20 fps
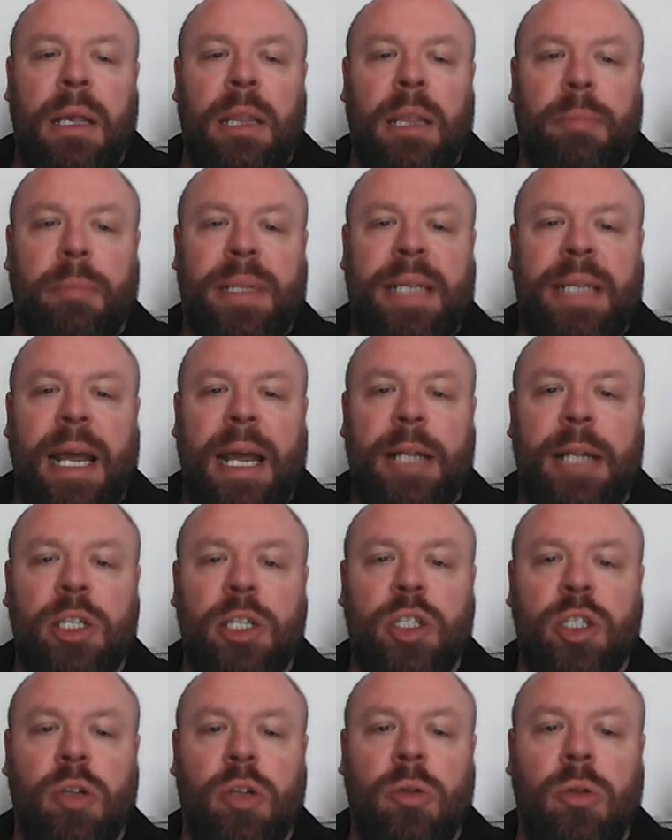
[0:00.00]
the
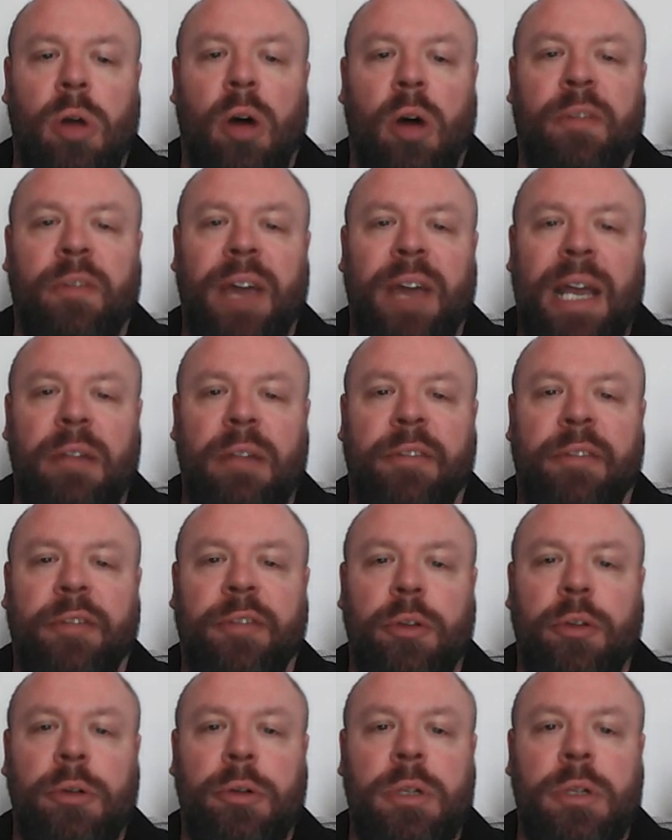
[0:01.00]
potential of
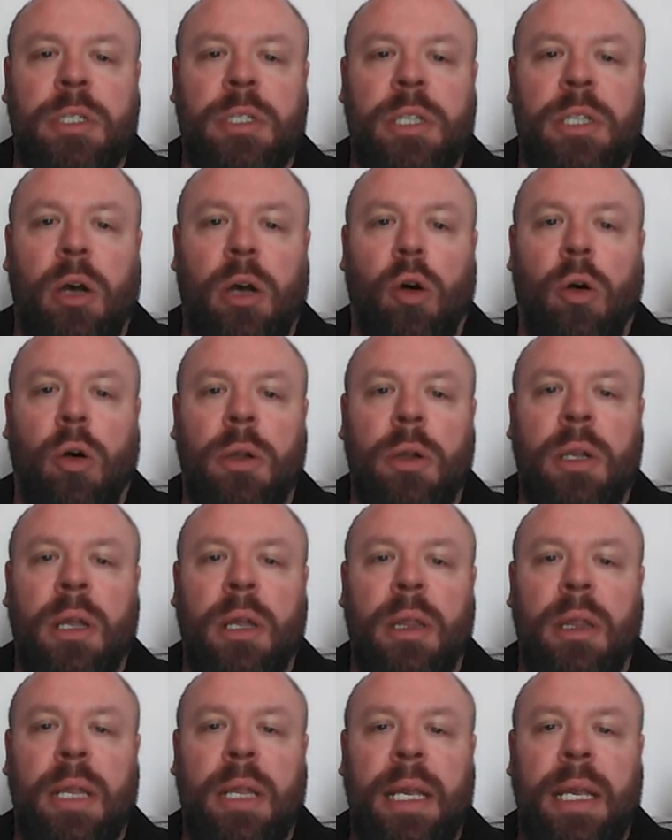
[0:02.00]
influence on
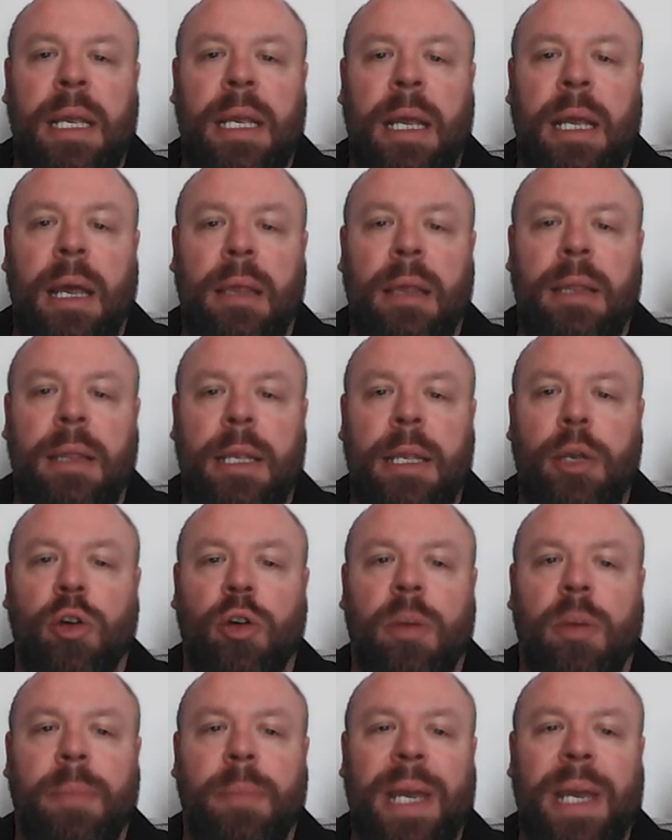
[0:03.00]
the
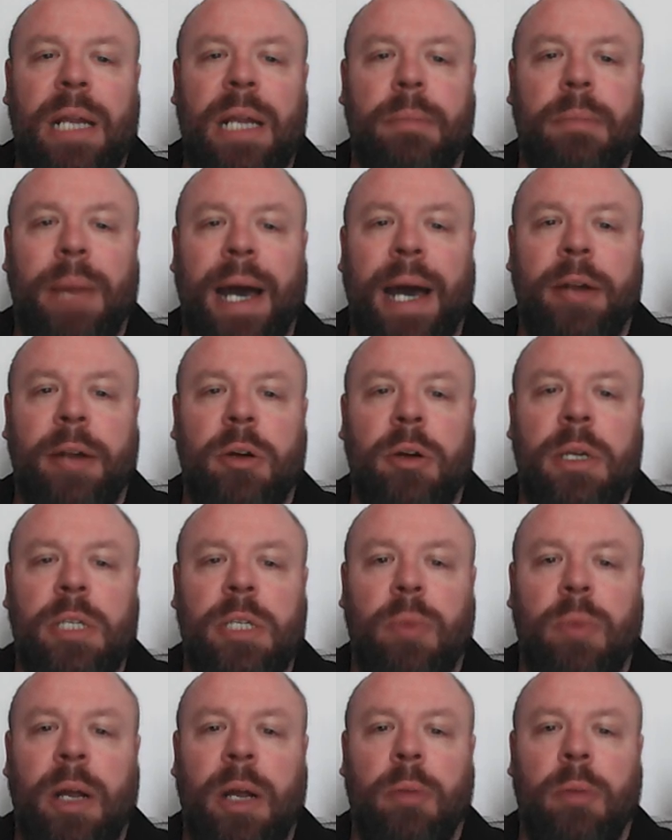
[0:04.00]
European pattern
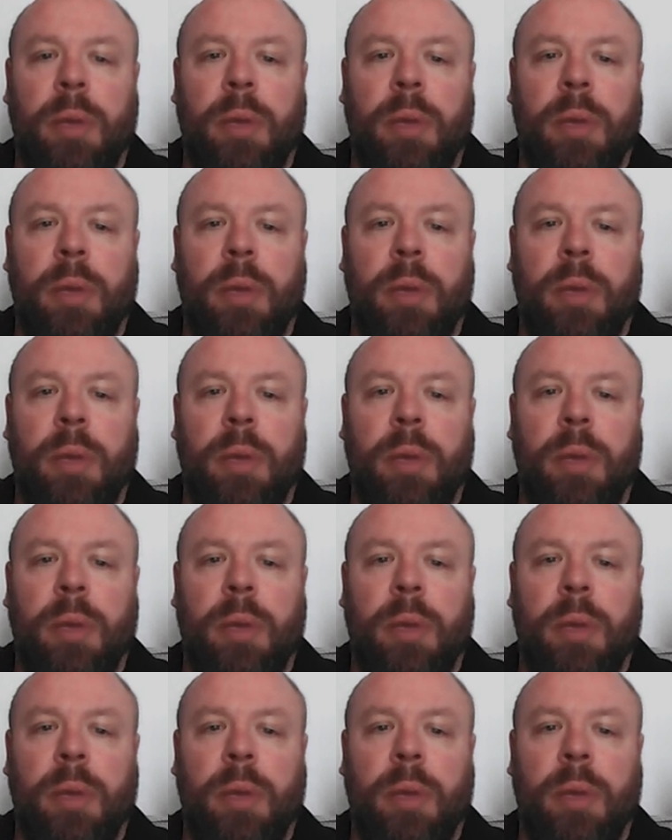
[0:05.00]
as well,